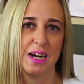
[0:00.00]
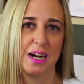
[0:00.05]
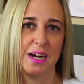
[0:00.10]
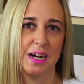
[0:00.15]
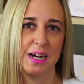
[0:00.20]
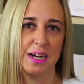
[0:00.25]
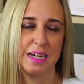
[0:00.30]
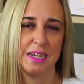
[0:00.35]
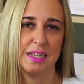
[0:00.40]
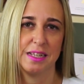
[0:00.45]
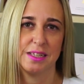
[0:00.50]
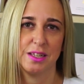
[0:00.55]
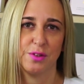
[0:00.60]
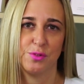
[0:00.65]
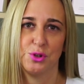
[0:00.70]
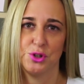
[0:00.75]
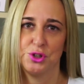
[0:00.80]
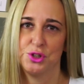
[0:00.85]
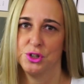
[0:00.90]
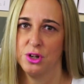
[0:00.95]
I
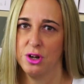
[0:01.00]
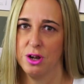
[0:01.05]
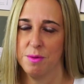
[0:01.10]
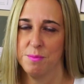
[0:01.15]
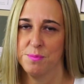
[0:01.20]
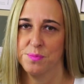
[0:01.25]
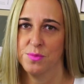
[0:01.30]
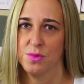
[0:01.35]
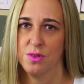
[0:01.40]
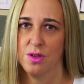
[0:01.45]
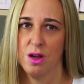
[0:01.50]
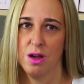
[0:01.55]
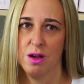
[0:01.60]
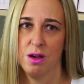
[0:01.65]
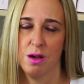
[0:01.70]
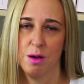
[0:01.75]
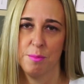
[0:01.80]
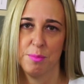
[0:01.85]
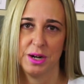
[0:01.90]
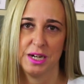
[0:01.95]
suffered um,
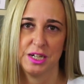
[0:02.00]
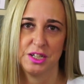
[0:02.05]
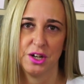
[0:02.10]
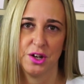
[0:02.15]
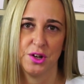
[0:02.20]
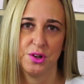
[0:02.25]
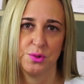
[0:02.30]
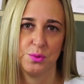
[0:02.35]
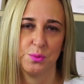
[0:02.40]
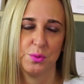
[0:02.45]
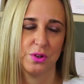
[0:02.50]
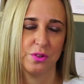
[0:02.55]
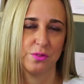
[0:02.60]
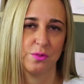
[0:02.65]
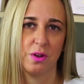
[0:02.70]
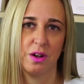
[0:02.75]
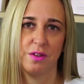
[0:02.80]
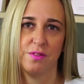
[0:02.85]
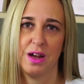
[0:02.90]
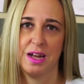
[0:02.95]
a, a, breakdown where
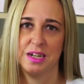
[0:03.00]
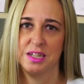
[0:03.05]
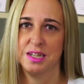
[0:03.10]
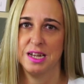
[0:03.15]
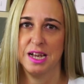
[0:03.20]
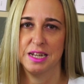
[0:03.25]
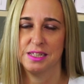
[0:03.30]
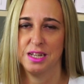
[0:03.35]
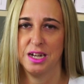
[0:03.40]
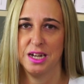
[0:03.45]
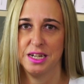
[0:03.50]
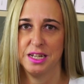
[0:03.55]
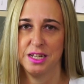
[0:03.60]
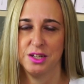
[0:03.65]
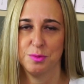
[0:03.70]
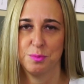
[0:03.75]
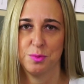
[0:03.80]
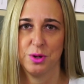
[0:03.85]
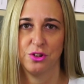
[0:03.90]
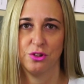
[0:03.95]
I've had anxiety
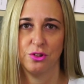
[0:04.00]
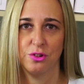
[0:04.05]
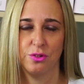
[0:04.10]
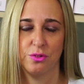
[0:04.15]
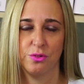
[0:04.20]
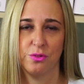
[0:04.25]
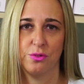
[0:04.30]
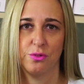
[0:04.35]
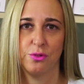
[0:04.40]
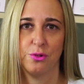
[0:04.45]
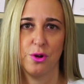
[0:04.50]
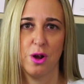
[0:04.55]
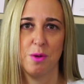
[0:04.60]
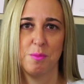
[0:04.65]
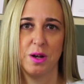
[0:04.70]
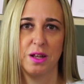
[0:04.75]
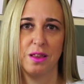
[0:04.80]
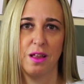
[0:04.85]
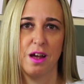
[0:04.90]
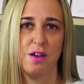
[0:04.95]
and depression
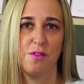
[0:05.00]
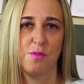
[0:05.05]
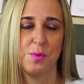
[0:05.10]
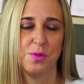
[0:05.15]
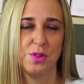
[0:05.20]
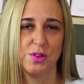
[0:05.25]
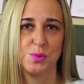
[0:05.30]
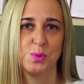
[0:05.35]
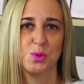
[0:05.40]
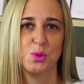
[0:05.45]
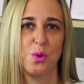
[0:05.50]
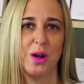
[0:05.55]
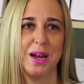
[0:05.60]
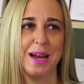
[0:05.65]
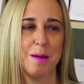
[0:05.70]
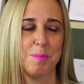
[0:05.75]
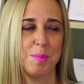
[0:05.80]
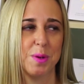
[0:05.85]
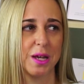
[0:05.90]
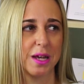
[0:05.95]
throughout my life but this was
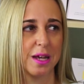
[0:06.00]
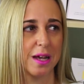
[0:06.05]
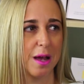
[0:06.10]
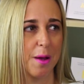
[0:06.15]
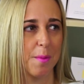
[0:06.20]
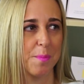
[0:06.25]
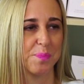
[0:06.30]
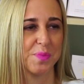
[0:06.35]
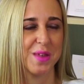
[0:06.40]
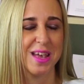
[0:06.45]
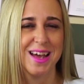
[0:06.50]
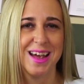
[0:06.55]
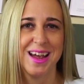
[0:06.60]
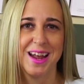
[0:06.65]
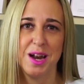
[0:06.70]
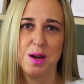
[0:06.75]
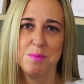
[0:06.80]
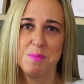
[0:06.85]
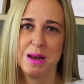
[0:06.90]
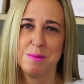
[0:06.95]
quite epic um,
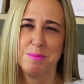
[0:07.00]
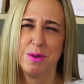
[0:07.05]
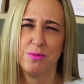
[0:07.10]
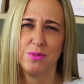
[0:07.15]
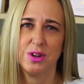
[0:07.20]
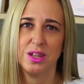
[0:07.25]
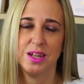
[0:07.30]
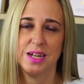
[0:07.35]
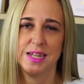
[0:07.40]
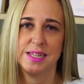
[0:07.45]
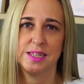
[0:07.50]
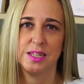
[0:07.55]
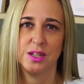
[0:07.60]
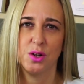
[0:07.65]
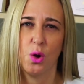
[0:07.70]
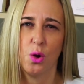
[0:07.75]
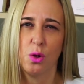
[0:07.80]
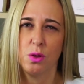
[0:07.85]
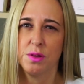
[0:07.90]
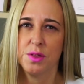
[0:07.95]
and it made me realize
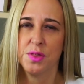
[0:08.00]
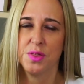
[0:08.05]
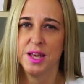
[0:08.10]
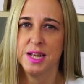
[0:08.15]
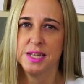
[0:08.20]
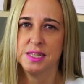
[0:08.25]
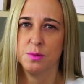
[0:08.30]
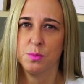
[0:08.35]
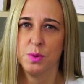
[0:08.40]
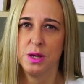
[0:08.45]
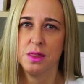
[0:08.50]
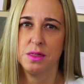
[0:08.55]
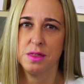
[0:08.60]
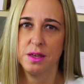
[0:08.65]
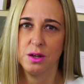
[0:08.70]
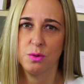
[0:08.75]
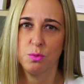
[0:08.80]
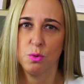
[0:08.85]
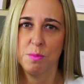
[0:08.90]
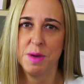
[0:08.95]
that all the things that we
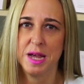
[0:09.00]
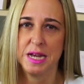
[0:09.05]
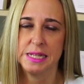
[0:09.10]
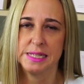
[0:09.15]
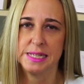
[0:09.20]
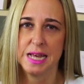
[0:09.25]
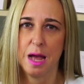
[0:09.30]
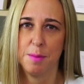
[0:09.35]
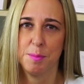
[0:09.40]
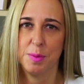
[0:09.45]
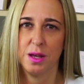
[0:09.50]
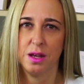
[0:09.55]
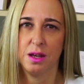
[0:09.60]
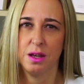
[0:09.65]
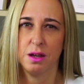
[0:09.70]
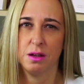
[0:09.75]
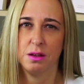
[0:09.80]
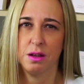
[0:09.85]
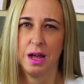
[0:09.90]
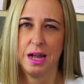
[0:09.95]
think will make us happy
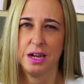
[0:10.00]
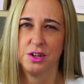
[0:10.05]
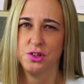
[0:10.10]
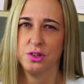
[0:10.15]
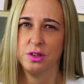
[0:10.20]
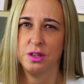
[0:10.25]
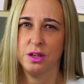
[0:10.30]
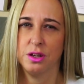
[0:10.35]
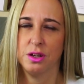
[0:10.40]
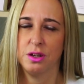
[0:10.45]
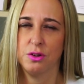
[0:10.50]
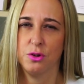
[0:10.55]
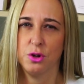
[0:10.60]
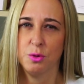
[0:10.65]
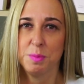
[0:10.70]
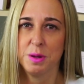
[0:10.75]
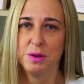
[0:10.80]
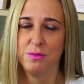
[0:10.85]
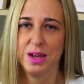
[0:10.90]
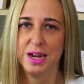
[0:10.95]
actually
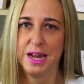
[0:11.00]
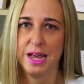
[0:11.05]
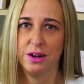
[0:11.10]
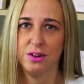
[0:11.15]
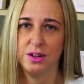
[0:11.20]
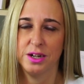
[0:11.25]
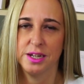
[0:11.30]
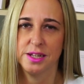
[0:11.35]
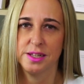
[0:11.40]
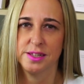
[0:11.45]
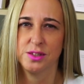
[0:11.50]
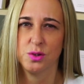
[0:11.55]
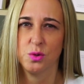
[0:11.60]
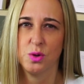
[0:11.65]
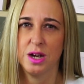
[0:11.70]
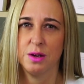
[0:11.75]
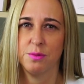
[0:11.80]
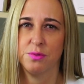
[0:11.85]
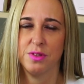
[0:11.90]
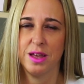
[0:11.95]
could be red herring
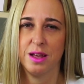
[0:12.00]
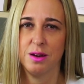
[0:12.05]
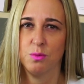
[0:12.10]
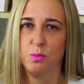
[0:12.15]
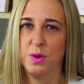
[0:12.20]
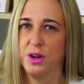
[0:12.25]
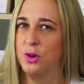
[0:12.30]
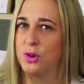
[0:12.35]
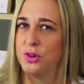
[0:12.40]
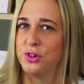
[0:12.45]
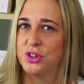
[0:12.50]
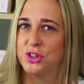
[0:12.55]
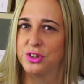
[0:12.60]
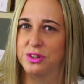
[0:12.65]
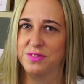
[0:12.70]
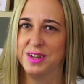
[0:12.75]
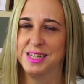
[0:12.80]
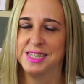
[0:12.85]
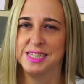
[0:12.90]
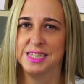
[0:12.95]
so I then went on
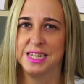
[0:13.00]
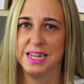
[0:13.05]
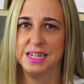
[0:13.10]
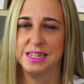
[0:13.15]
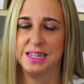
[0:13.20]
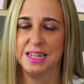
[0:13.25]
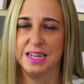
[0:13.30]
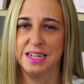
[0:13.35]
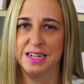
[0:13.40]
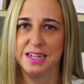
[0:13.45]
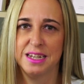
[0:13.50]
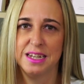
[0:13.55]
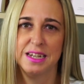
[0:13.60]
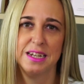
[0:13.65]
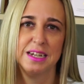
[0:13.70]
to investigate that